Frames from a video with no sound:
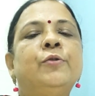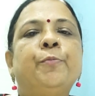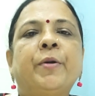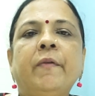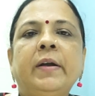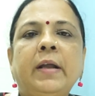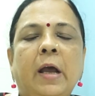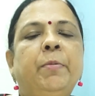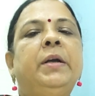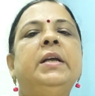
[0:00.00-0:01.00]
To prevent
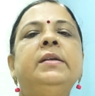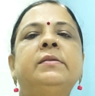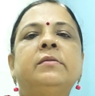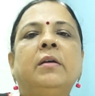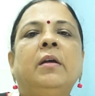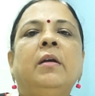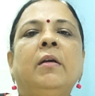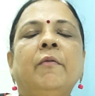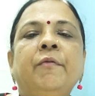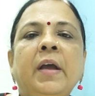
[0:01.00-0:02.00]
diabetes,
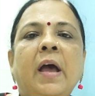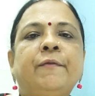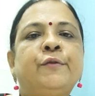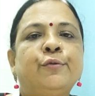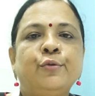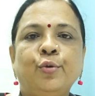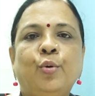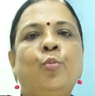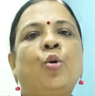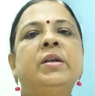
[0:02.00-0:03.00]
we have to
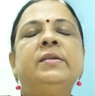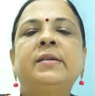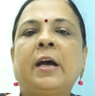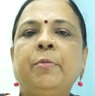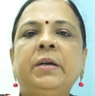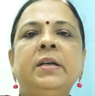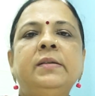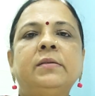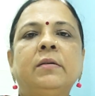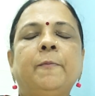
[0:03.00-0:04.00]
know what is
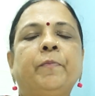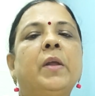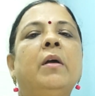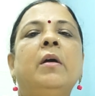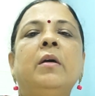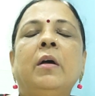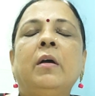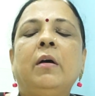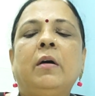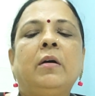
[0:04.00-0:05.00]
diabetes.
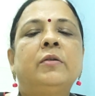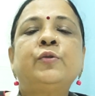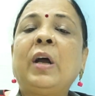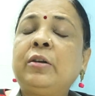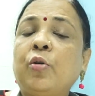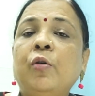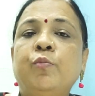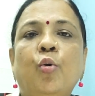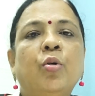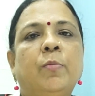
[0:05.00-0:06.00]
So I'll talk
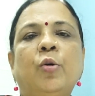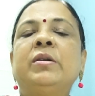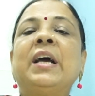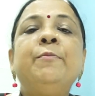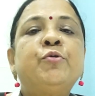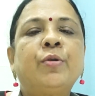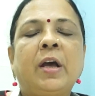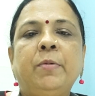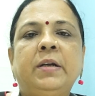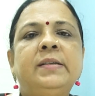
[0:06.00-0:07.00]
more about type 2
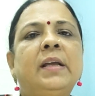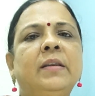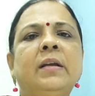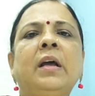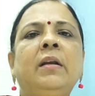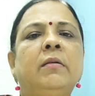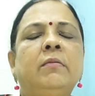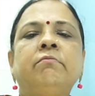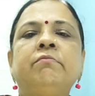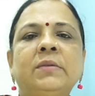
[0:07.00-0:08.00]
diabetes and then
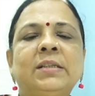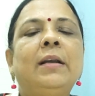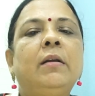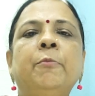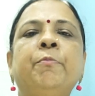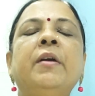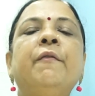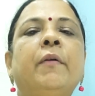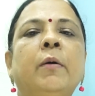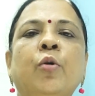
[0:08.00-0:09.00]
I'll tell a
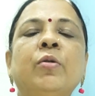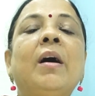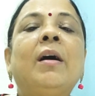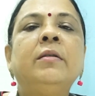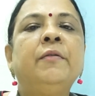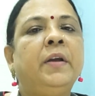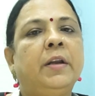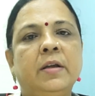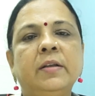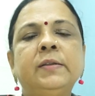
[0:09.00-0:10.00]
brief about the other
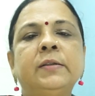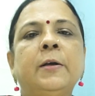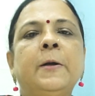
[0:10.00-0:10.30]
variants.